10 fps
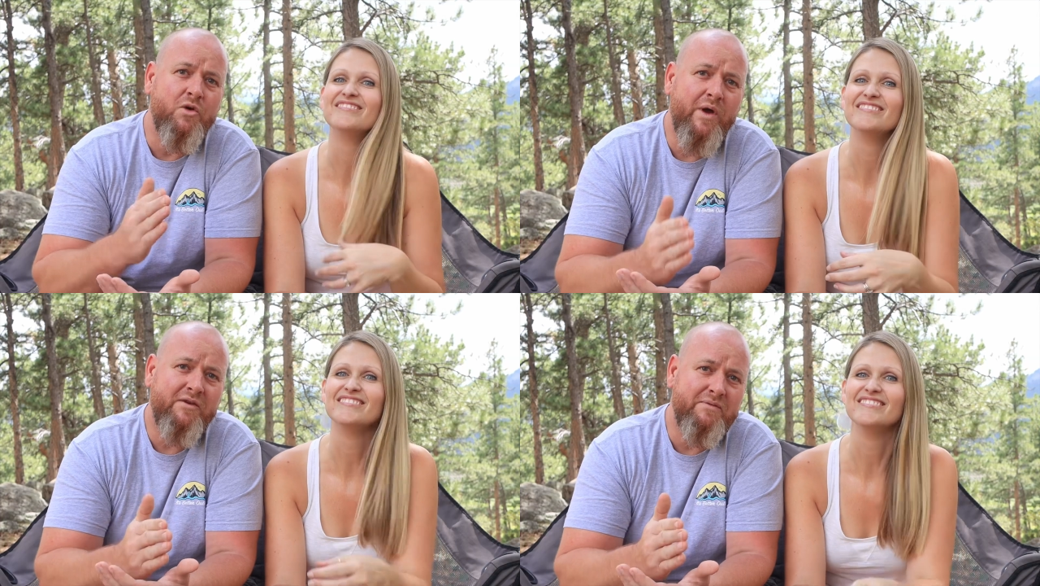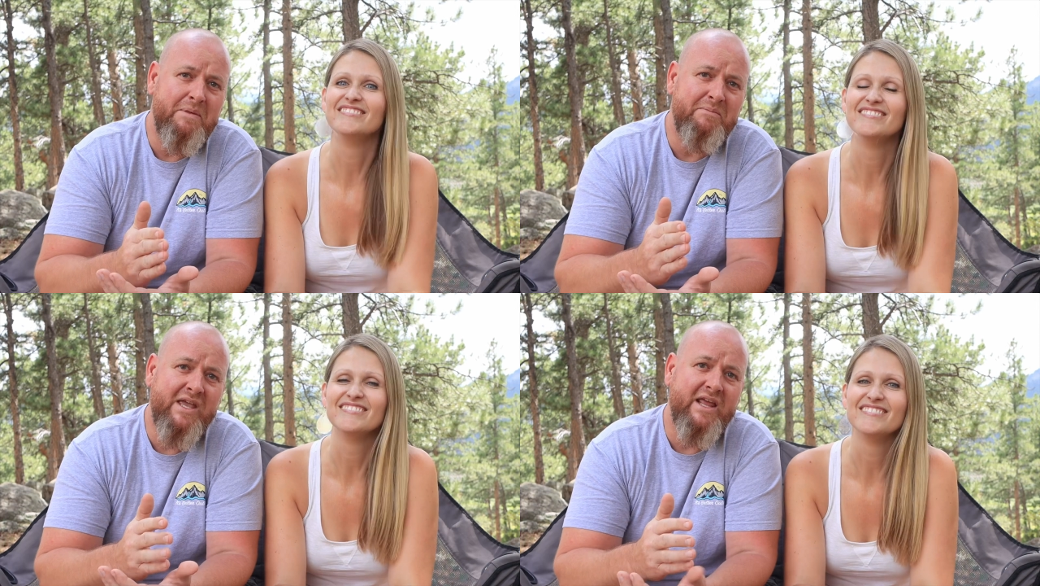Speaker 1: quick from
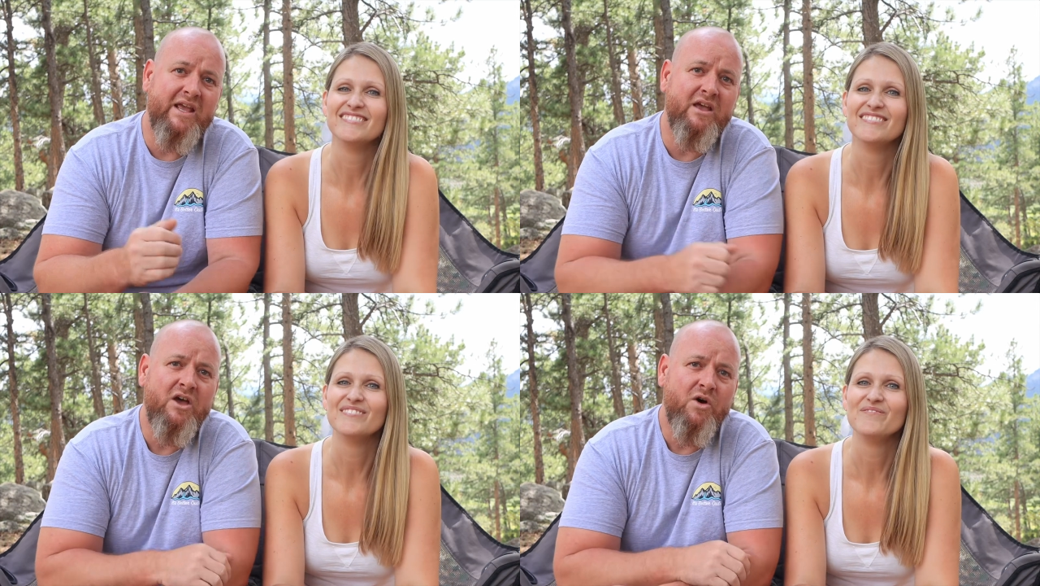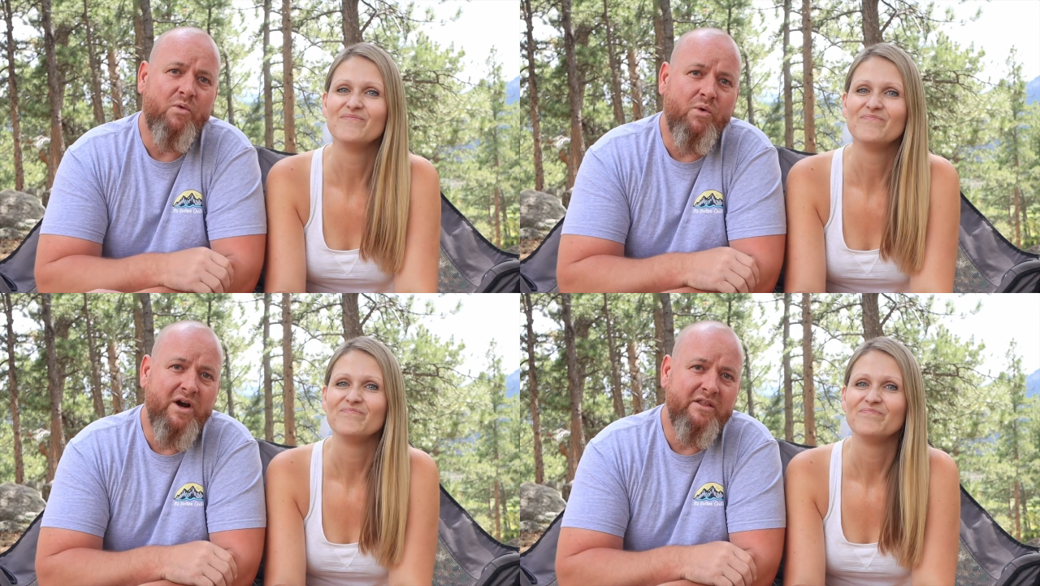the beginning,
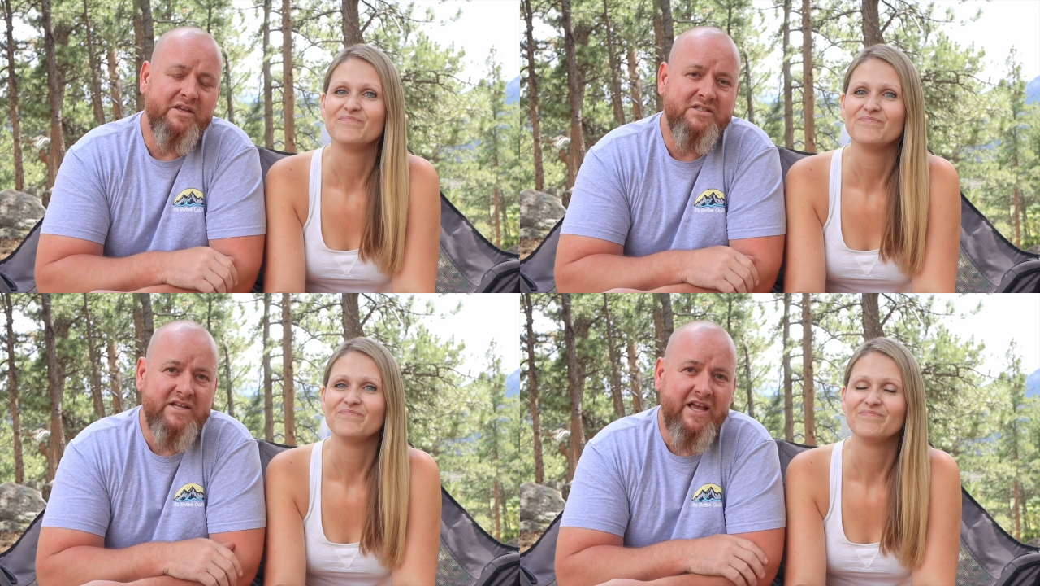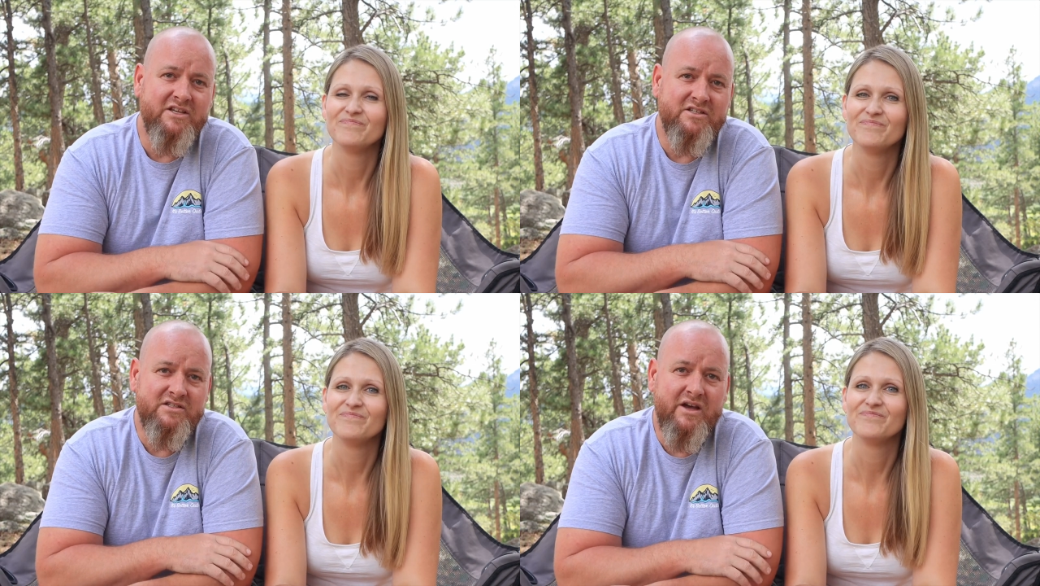what are the
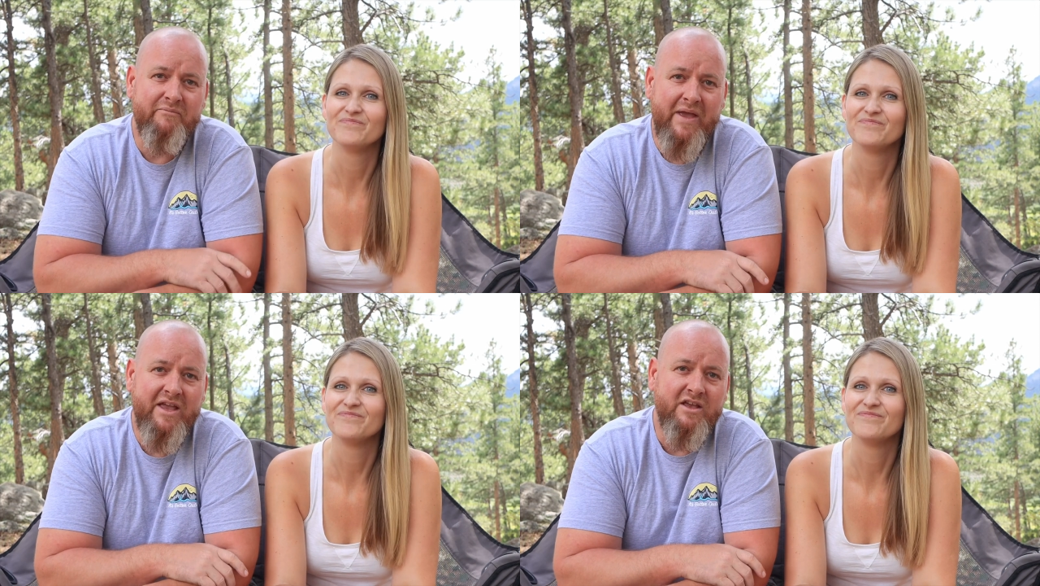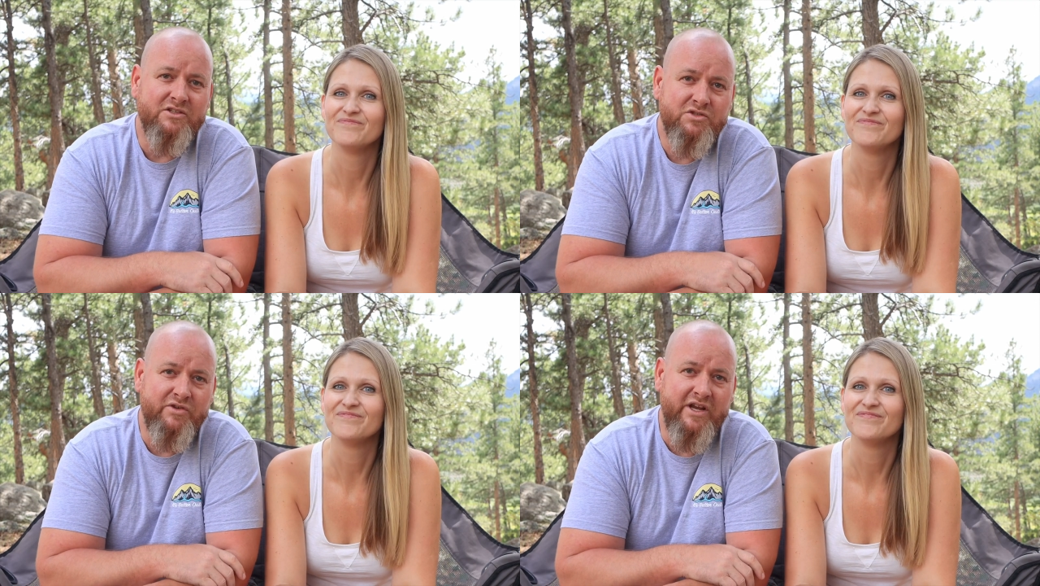stages of making a
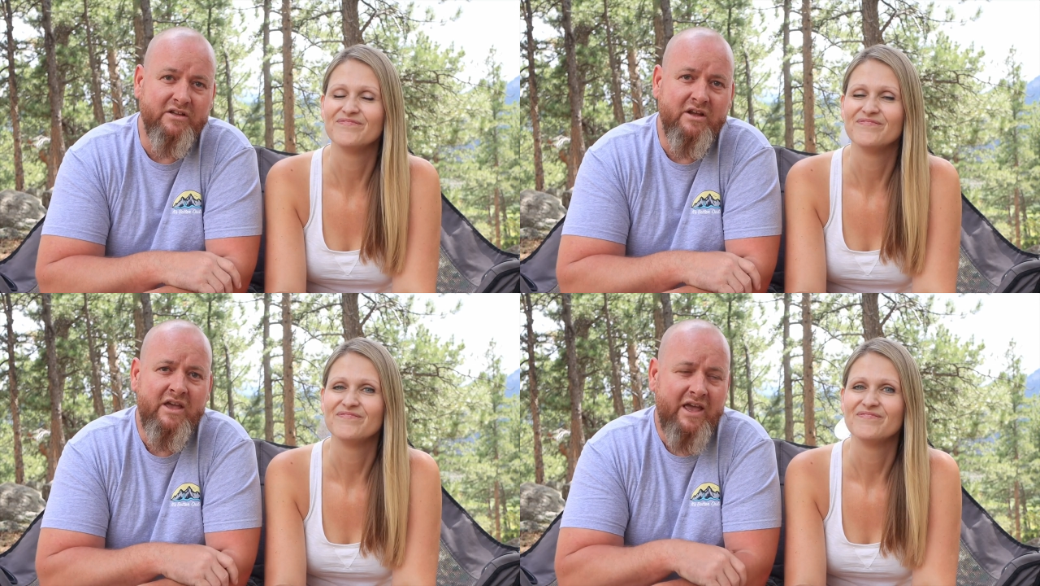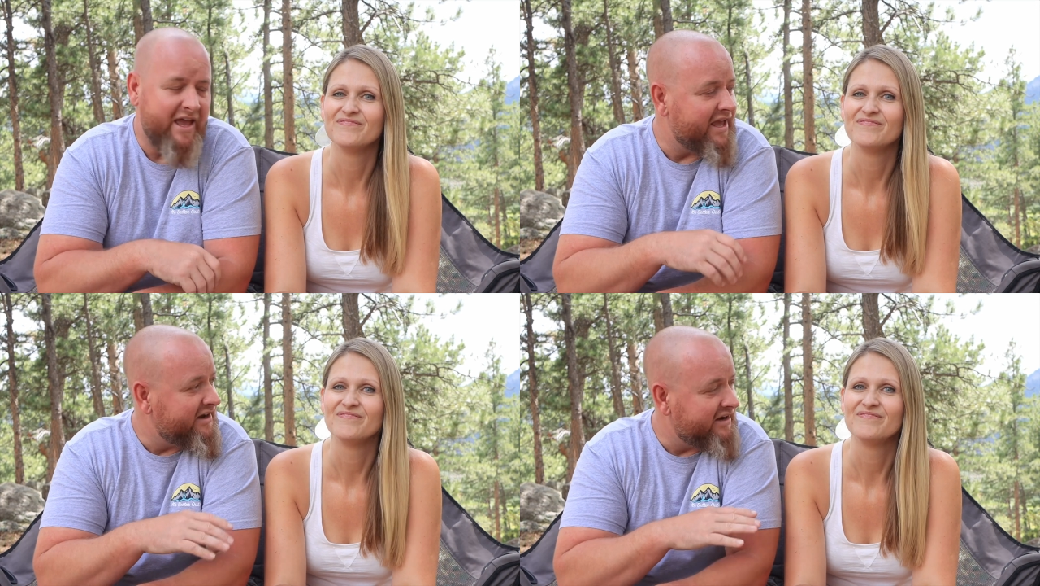screen
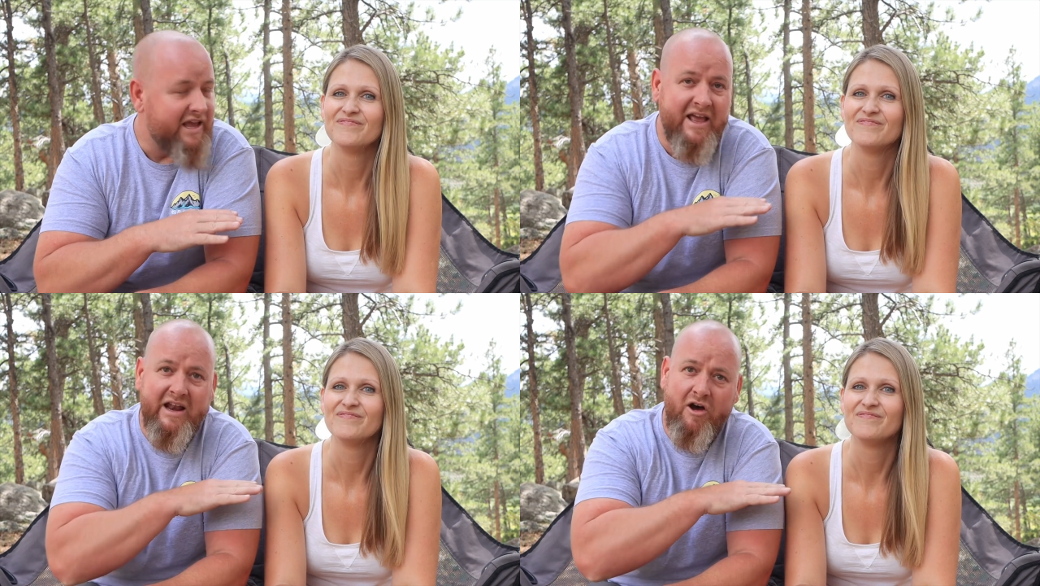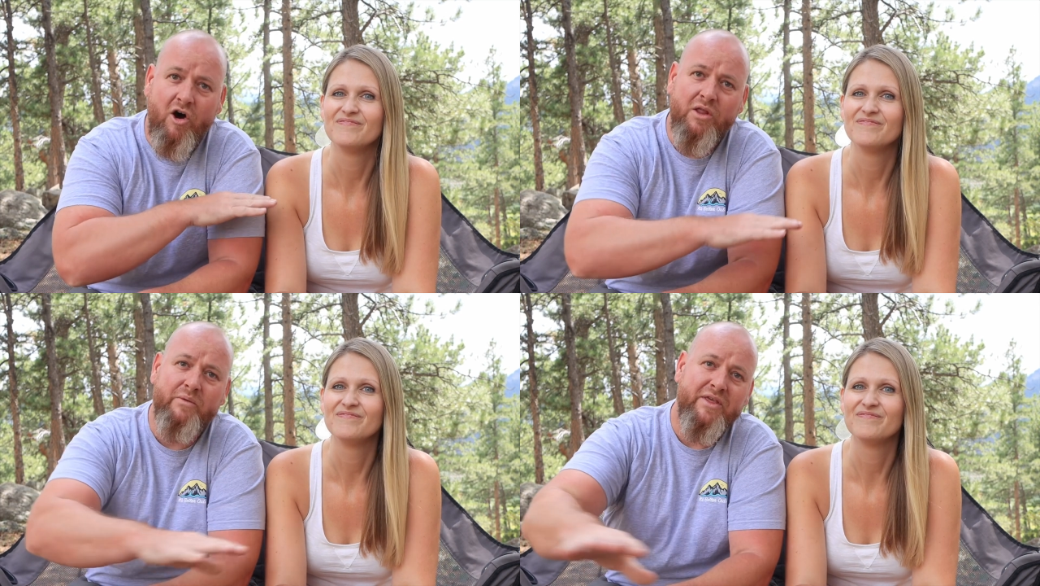and, and
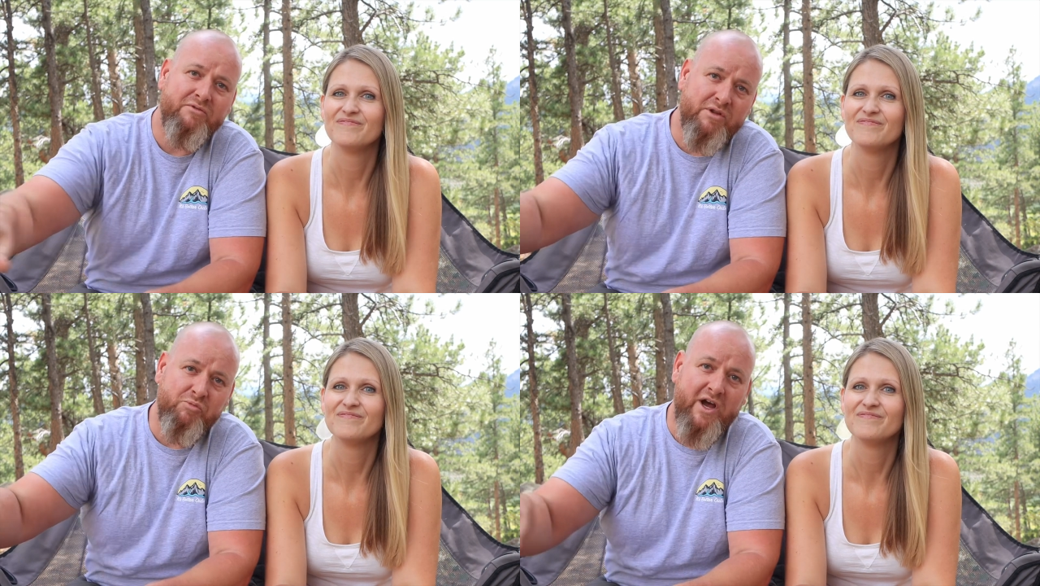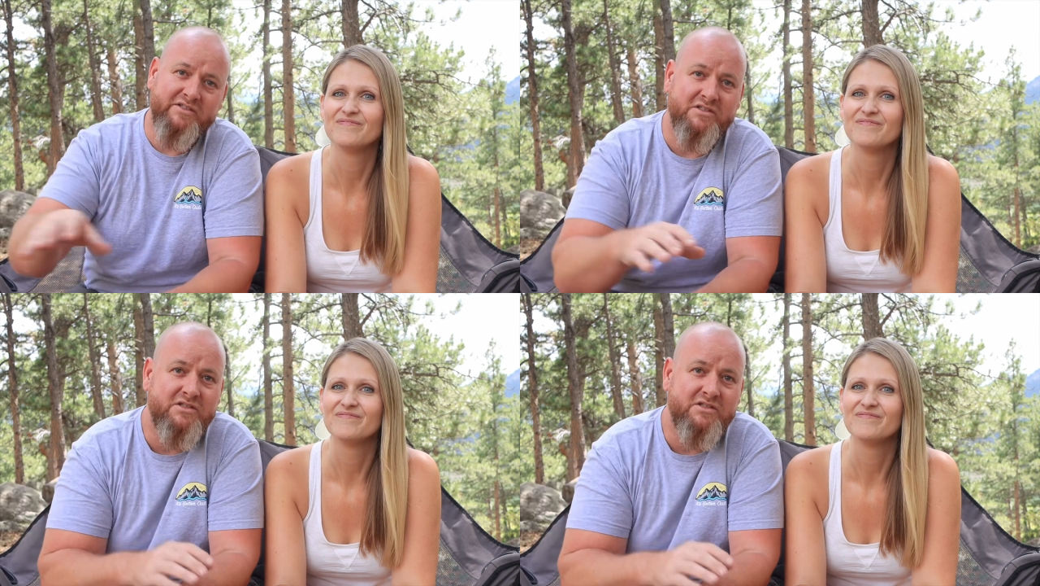all the way through the process.